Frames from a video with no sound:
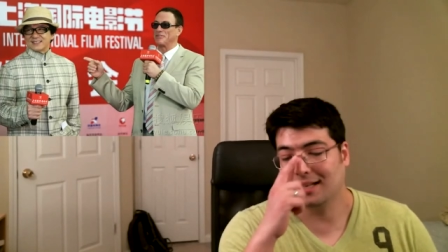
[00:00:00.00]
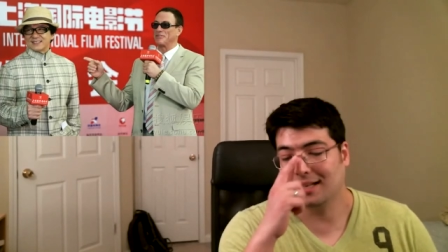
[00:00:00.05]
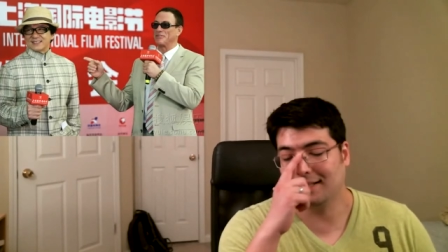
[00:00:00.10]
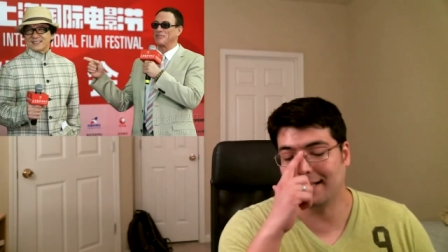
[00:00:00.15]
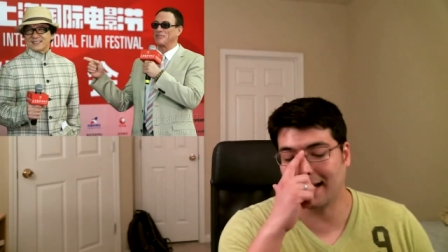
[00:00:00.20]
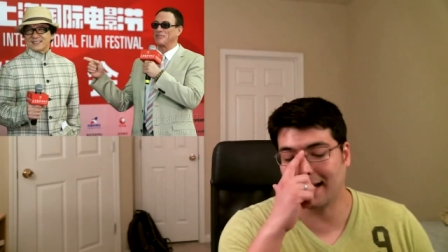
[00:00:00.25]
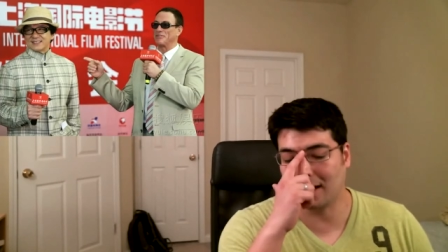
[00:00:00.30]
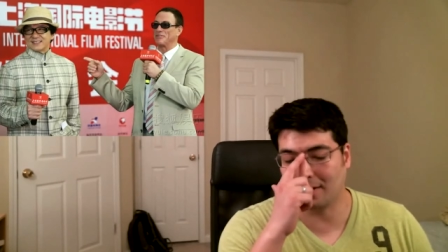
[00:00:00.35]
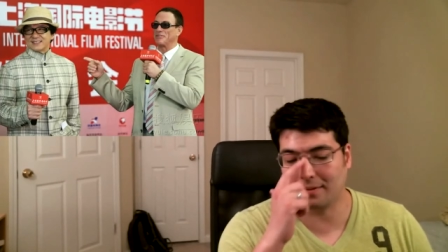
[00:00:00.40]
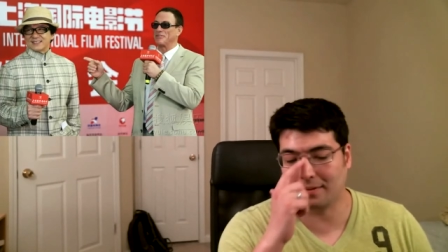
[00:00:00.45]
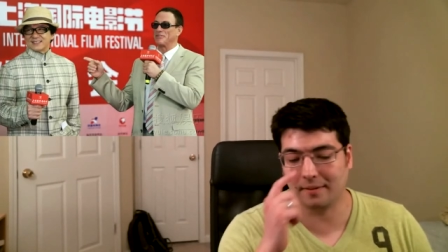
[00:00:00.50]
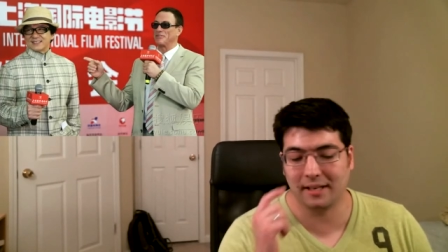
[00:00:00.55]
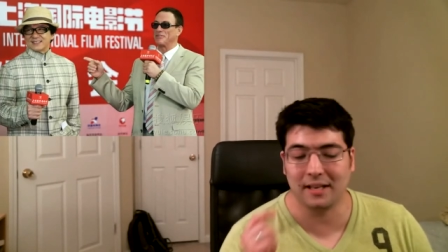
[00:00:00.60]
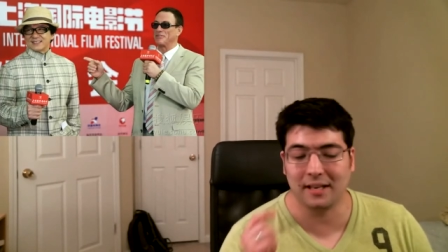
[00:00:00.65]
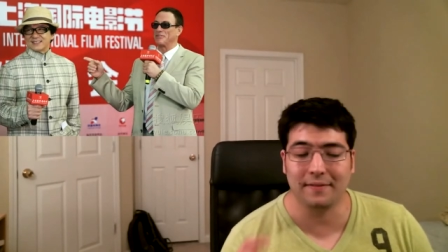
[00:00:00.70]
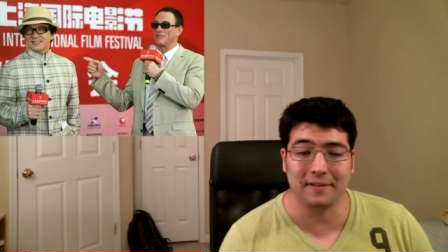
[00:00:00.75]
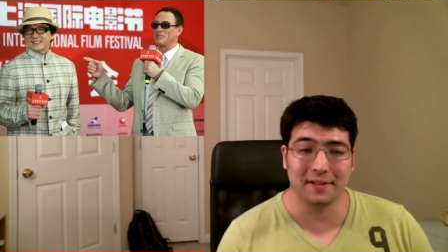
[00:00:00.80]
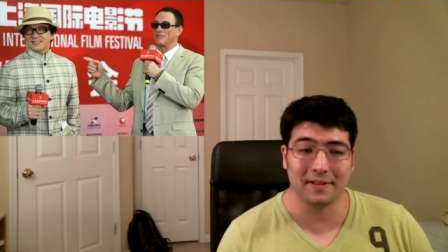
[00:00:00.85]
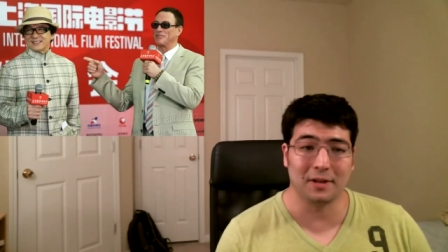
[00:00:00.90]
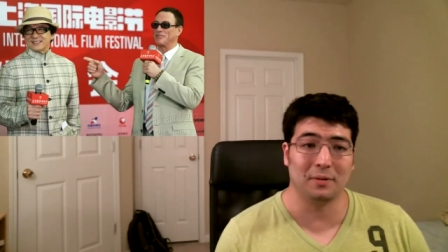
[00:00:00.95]
Now,
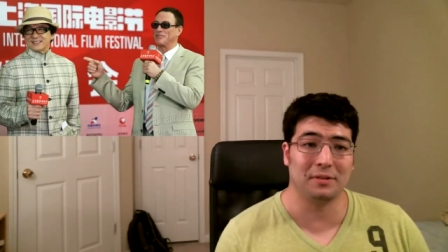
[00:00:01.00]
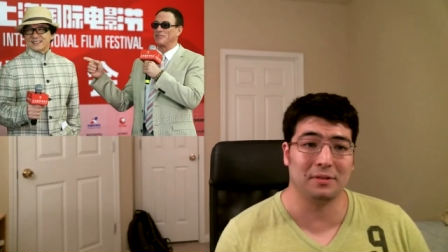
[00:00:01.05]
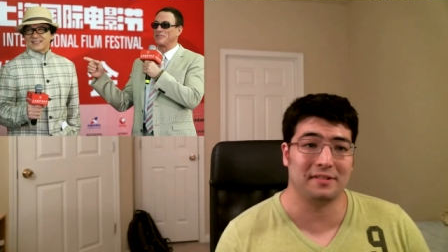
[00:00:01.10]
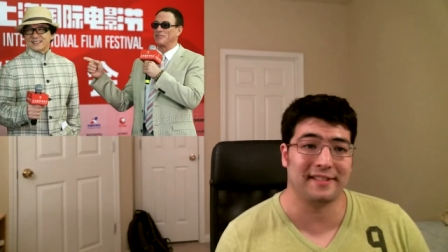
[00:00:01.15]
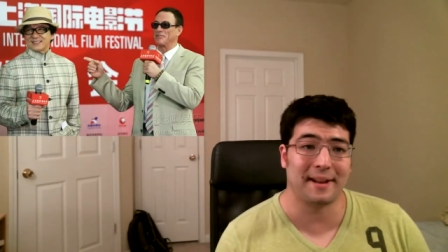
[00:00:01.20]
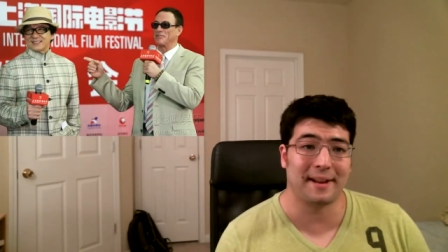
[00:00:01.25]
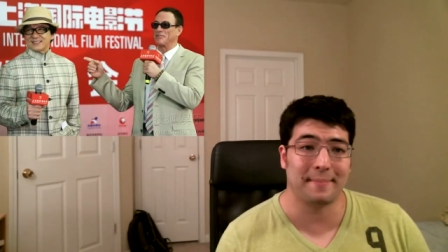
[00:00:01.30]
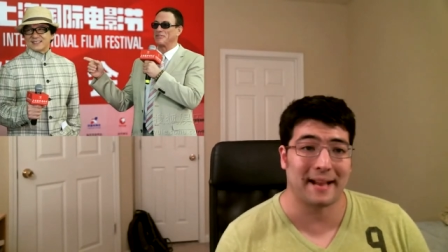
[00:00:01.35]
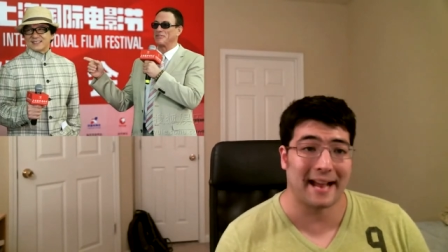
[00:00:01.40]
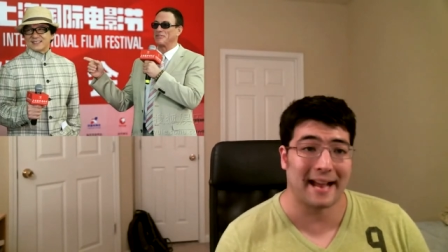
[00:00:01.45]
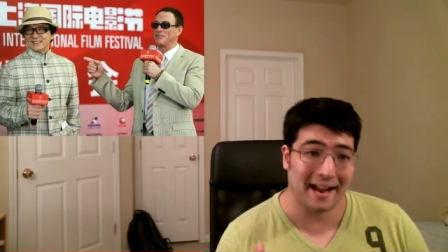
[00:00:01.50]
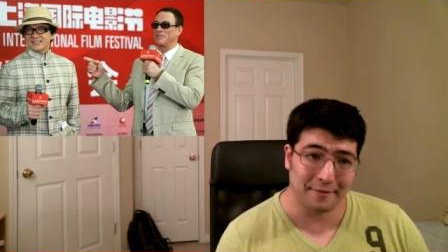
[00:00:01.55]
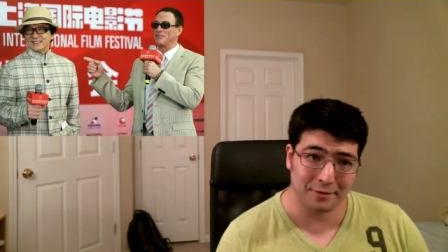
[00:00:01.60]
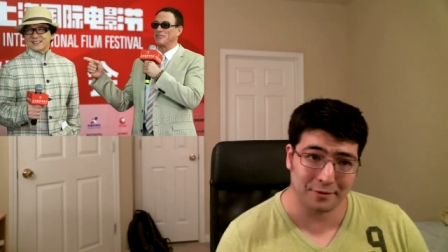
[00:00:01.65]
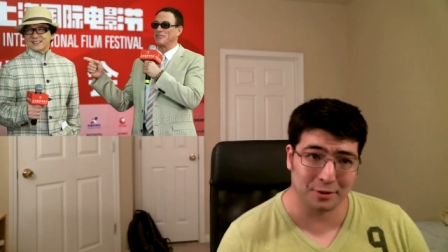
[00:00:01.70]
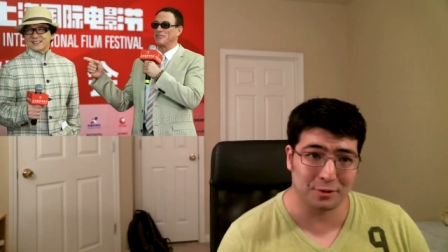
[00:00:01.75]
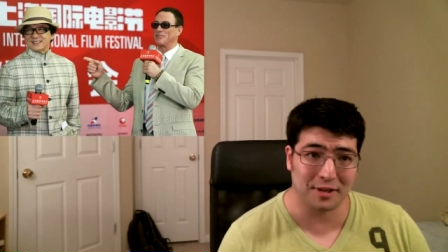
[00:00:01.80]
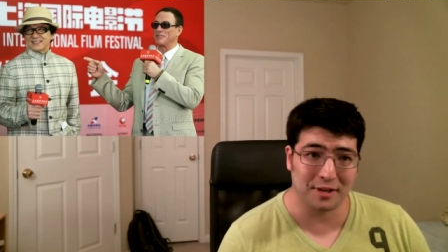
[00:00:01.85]
even though it's named after